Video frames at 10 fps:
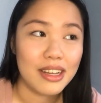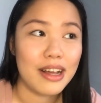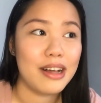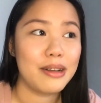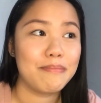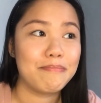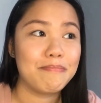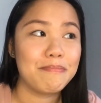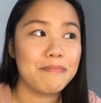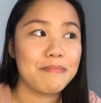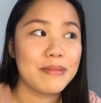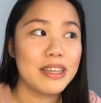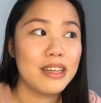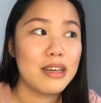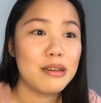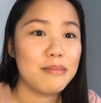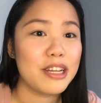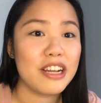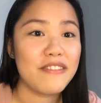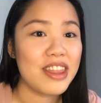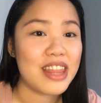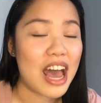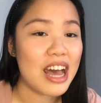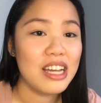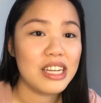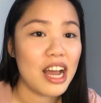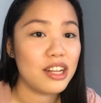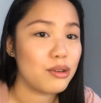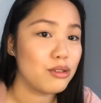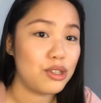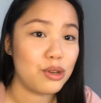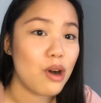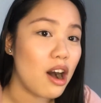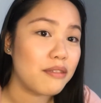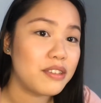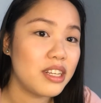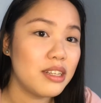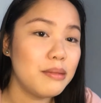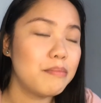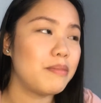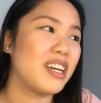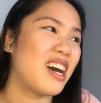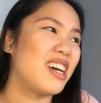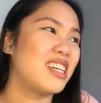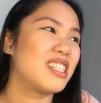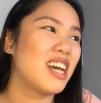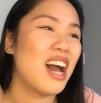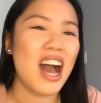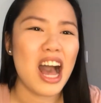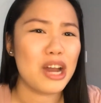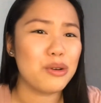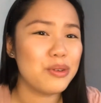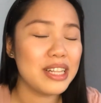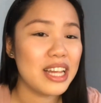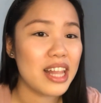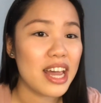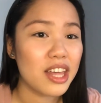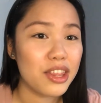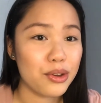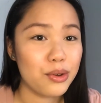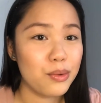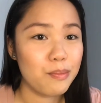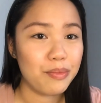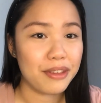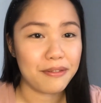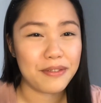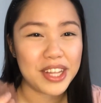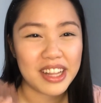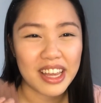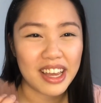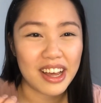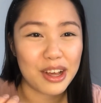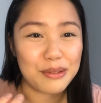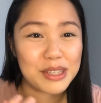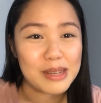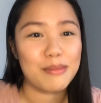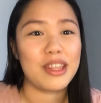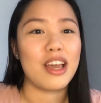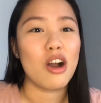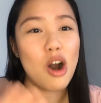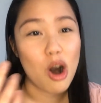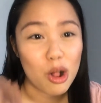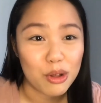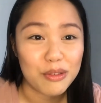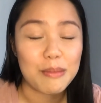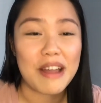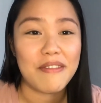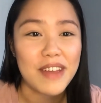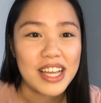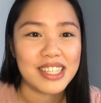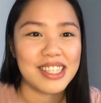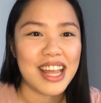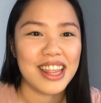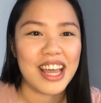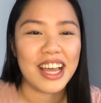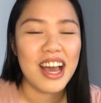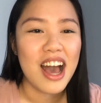But even that I don't do often because I don't really like the feeling of something all over my face, and like